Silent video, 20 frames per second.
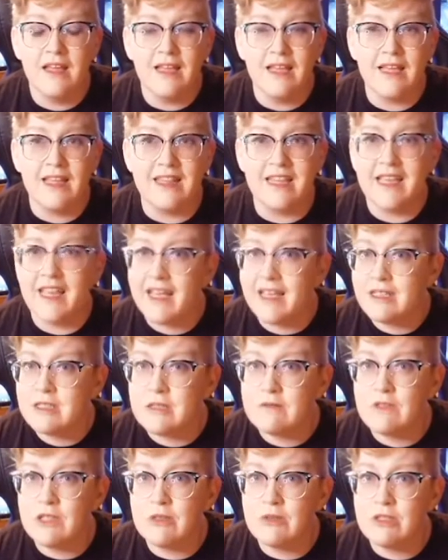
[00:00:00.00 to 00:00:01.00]
In the age
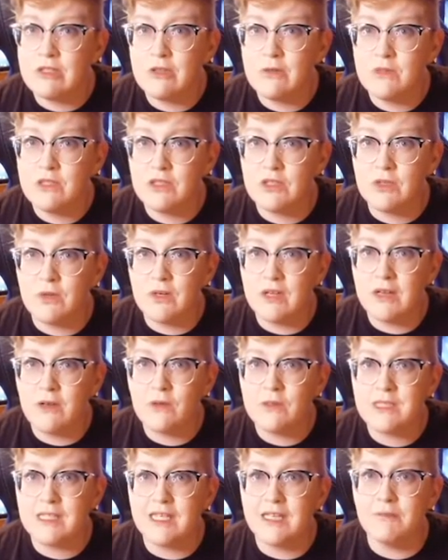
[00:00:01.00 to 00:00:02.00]
of YouTube
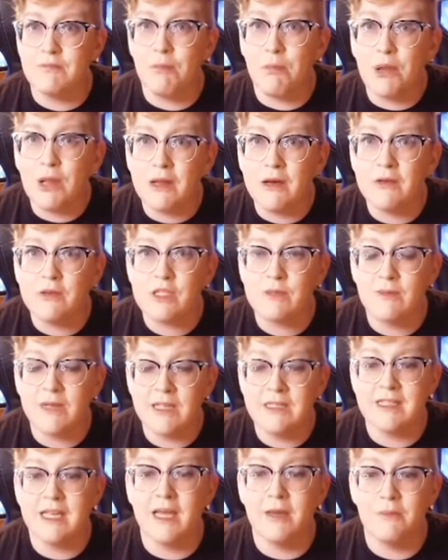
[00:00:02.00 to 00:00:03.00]
tutorials, it blows
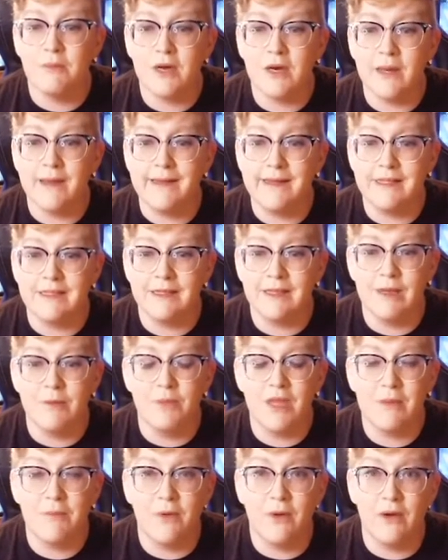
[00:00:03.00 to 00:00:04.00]
my damn mind that
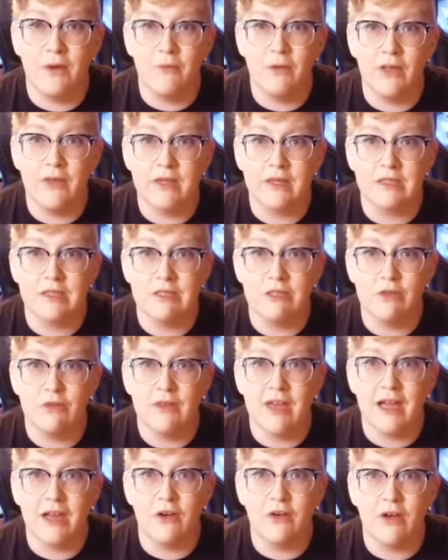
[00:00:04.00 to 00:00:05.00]
people aren't willing to do
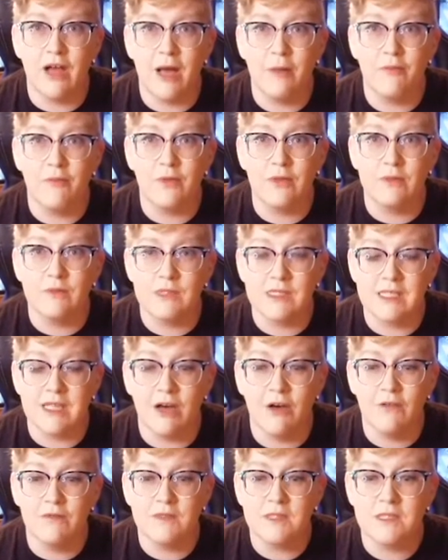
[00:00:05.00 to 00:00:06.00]
that crap for
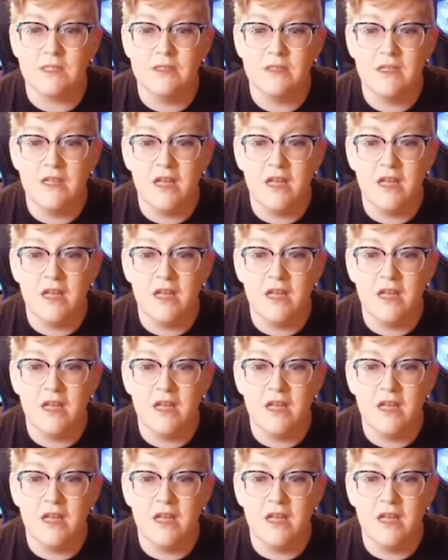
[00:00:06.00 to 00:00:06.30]
themselves.